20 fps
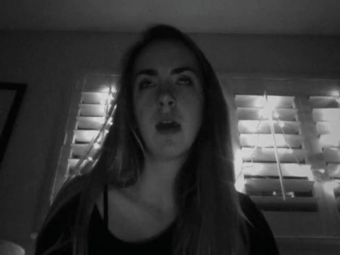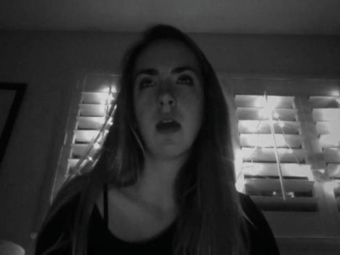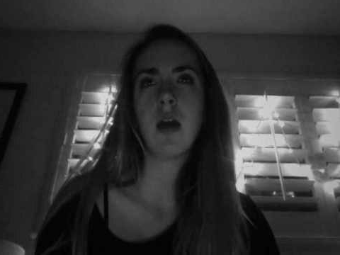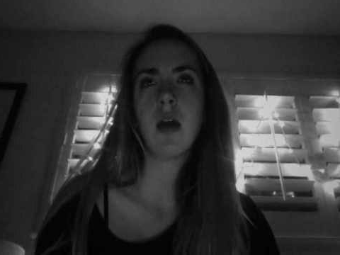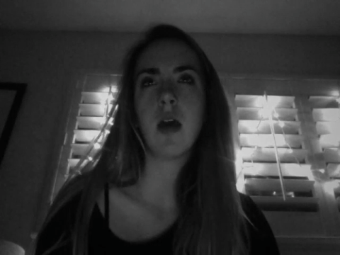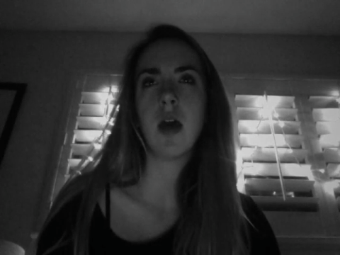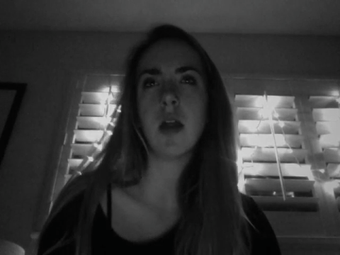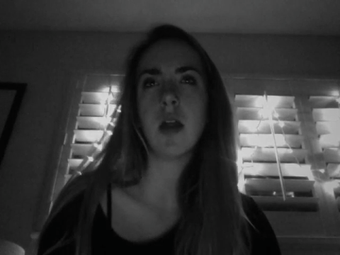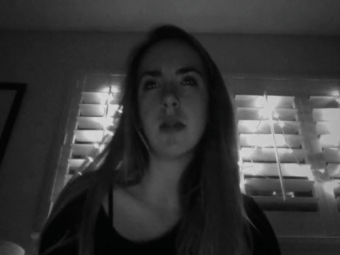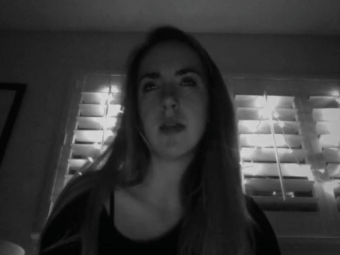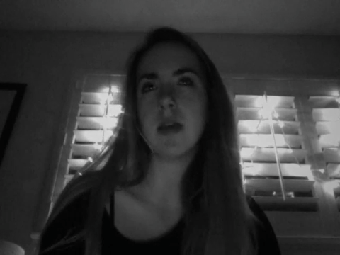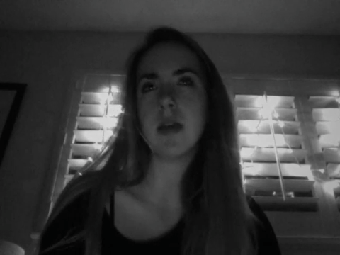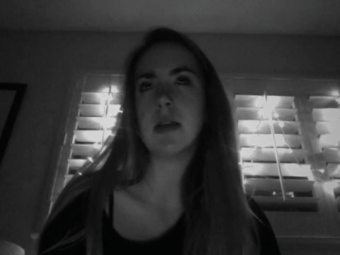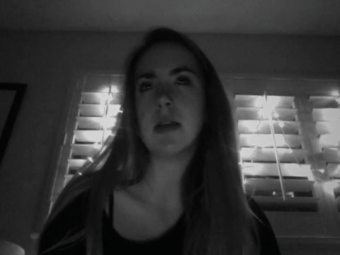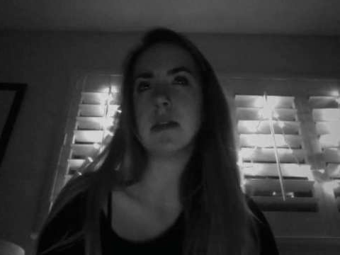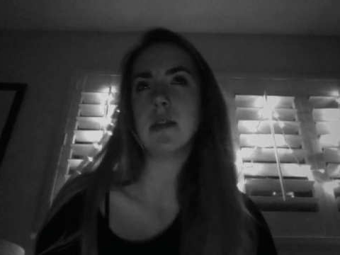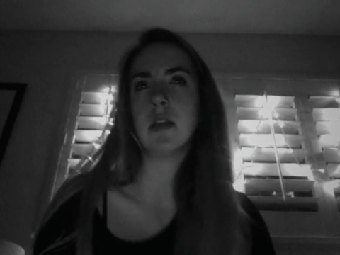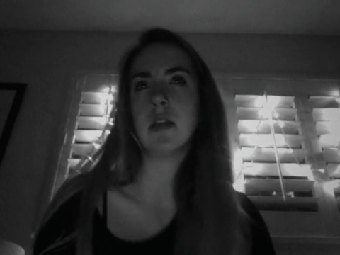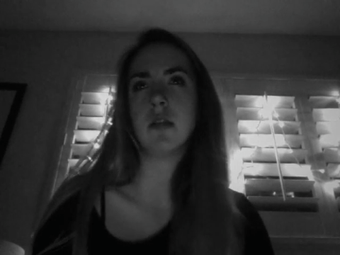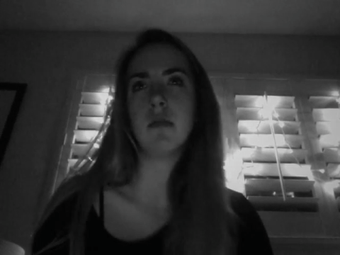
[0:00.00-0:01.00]
unless
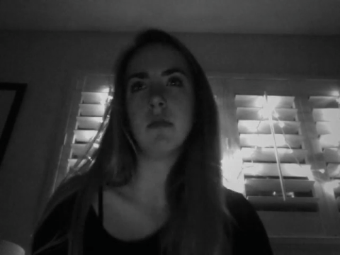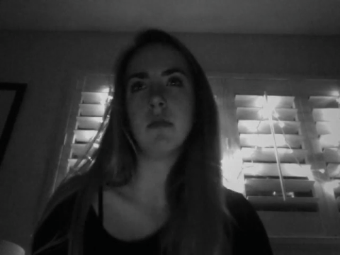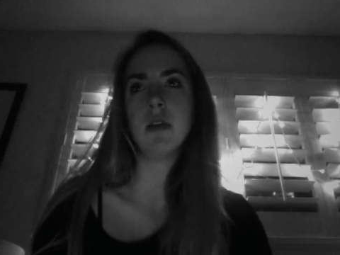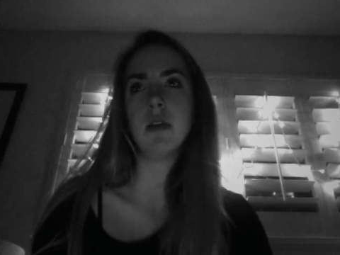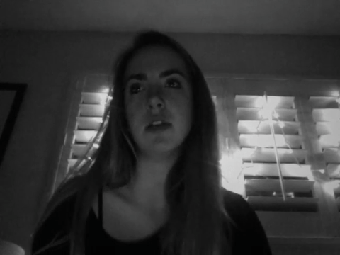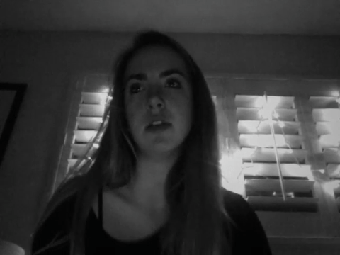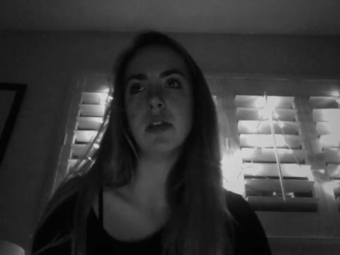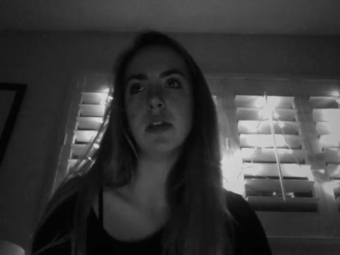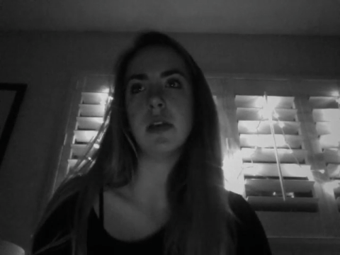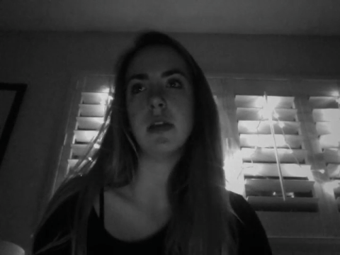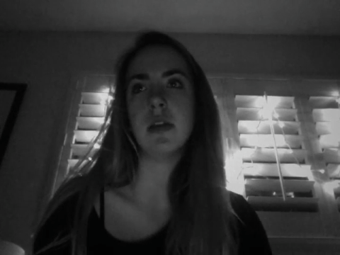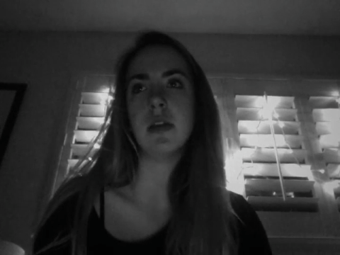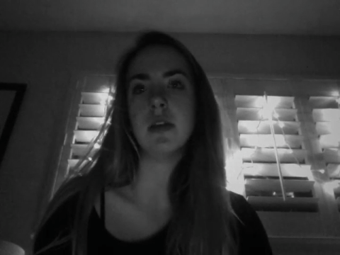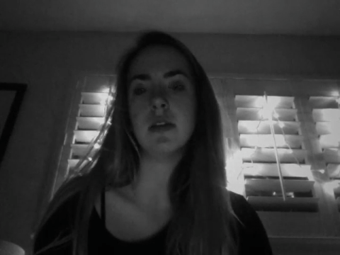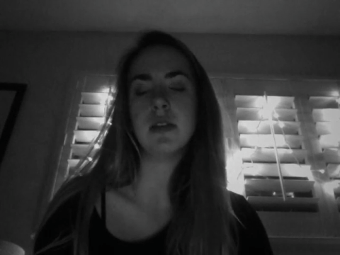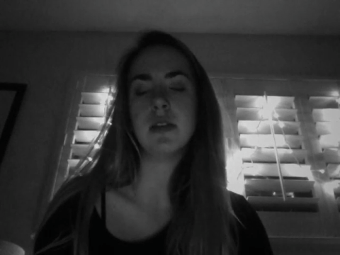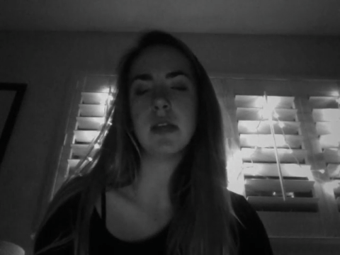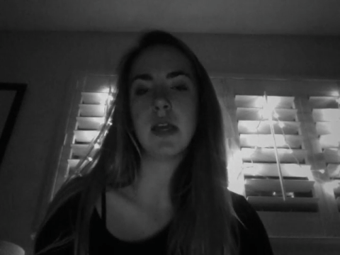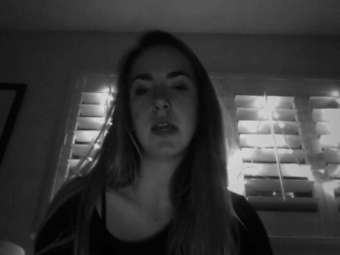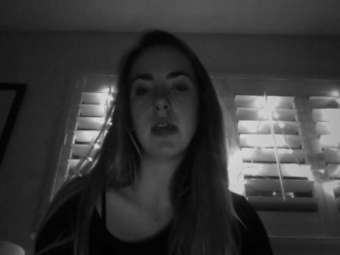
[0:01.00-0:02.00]
their religion
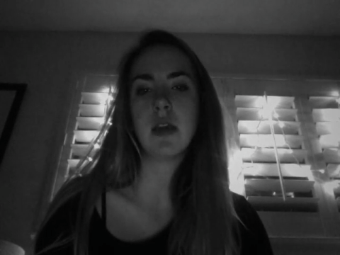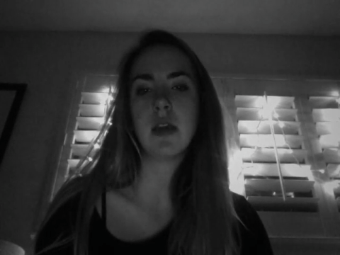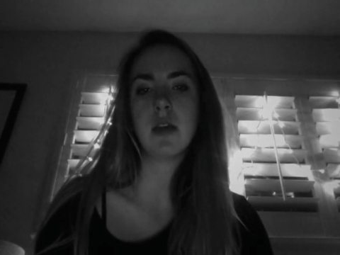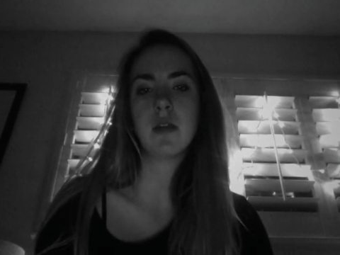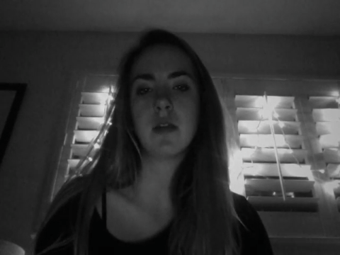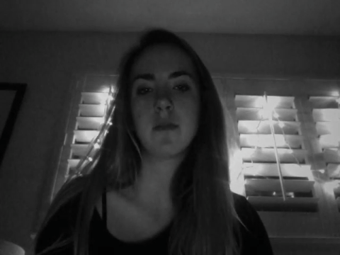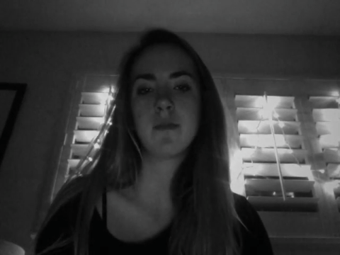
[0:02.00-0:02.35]
is like